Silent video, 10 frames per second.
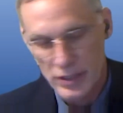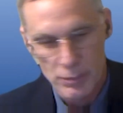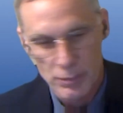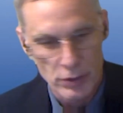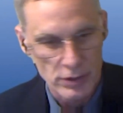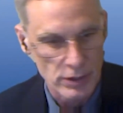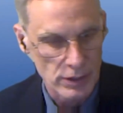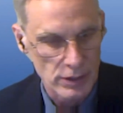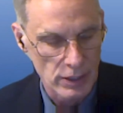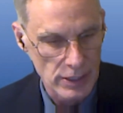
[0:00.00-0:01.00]
did put
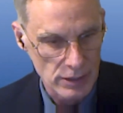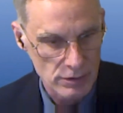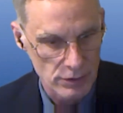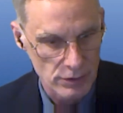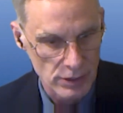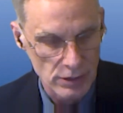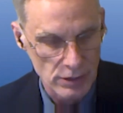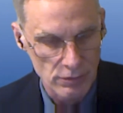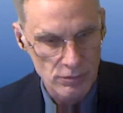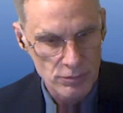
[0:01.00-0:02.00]
the link to the
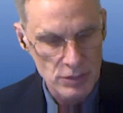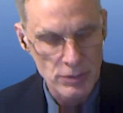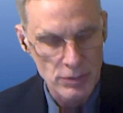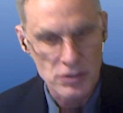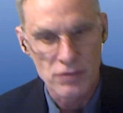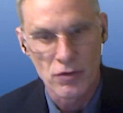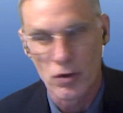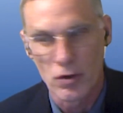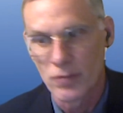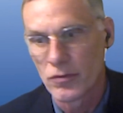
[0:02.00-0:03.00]
submission
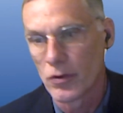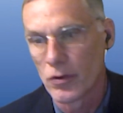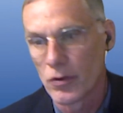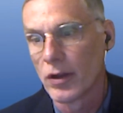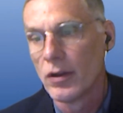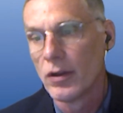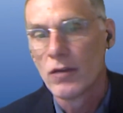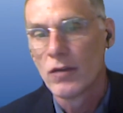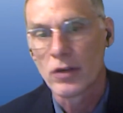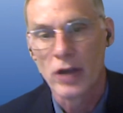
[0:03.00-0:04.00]
form for
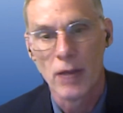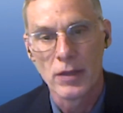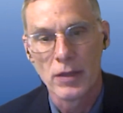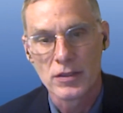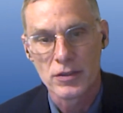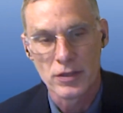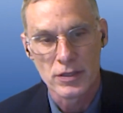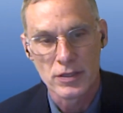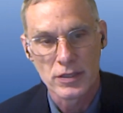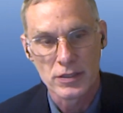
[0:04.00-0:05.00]
comments to
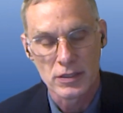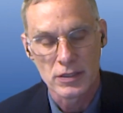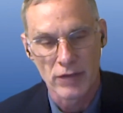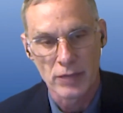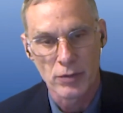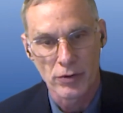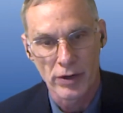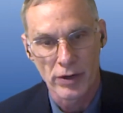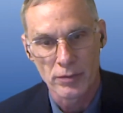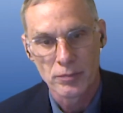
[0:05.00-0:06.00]
the Census of Ag
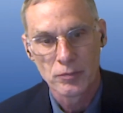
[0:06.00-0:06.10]
program.